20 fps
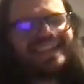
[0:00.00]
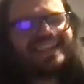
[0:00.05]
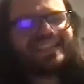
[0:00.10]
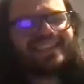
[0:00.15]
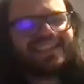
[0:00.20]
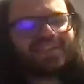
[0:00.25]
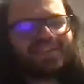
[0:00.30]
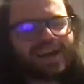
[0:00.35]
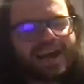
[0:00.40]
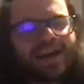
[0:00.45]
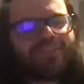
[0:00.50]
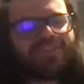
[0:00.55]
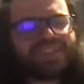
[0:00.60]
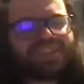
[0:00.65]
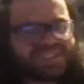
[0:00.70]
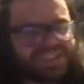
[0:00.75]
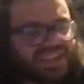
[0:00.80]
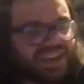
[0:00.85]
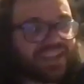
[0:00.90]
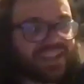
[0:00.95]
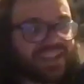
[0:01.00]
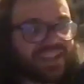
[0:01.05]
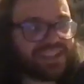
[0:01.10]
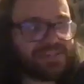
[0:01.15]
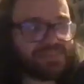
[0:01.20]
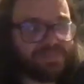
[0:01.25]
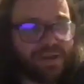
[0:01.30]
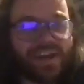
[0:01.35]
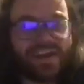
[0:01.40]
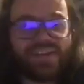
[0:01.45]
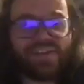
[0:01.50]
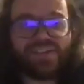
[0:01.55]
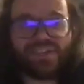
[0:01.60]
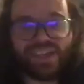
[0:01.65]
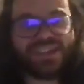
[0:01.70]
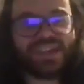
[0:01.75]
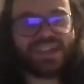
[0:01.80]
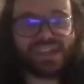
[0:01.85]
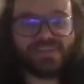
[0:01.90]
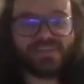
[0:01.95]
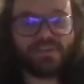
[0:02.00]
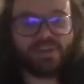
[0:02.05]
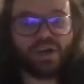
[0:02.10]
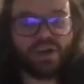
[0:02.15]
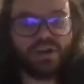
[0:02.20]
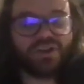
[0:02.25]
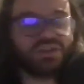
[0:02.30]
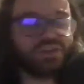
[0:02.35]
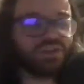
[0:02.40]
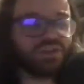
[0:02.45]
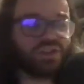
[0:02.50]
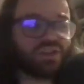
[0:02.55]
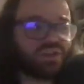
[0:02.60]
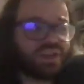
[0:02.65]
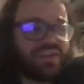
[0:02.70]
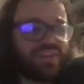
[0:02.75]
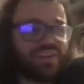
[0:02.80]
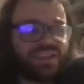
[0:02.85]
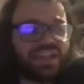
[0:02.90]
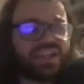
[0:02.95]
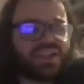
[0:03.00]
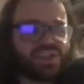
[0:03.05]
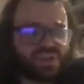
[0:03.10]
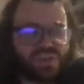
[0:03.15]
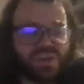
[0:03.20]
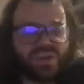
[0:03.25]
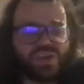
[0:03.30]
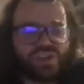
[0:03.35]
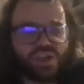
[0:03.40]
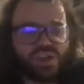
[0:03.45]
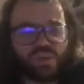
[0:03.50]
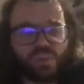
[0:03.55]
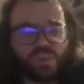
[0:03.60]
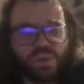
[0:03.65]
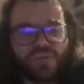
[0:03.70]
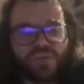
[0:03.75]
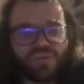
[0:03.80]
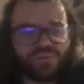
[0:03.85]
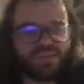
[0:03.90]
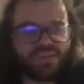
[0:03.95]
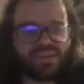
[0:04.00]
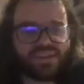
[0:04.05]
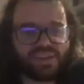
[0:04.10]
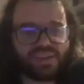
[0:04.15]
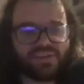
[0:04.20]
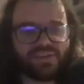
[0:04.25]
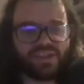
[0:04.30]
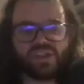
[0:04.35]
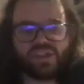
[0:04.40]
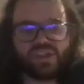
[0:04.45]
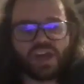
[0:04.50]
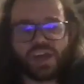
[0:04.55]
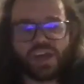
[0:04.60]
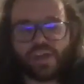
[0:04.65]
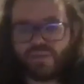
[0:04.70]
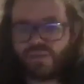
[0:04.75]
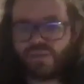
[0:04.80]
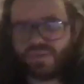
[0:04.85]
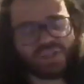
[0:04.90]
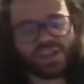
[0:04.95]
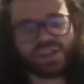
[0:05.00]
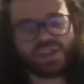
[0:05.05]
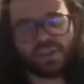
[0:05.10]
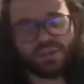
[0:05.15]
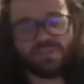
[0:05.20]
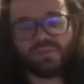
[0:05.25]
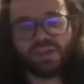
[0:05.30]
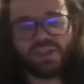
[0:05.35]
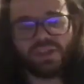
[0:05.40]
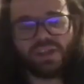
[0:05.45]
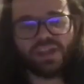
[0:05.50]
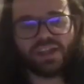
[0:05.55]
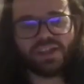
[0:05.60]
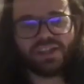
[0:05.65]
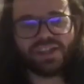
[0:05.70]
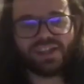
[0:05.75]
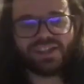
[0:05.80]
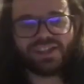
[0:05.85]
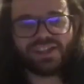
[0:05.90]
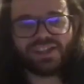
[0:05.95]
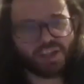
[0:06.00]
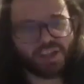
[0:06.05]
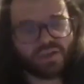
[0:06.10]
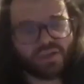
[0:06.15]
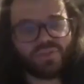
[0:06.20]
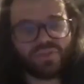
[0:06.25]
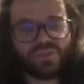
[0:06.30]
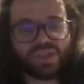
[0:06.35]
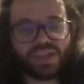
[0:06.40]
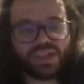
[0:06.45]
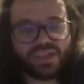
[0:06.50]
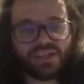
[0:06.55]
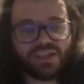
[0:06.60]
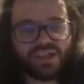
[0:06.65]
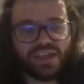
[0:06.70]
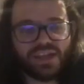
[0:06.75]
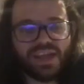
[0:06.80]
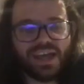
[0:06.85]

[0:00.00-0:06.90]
You have the entire spine of their team gone. They're an injury or 2 away from missing the entire starting 15.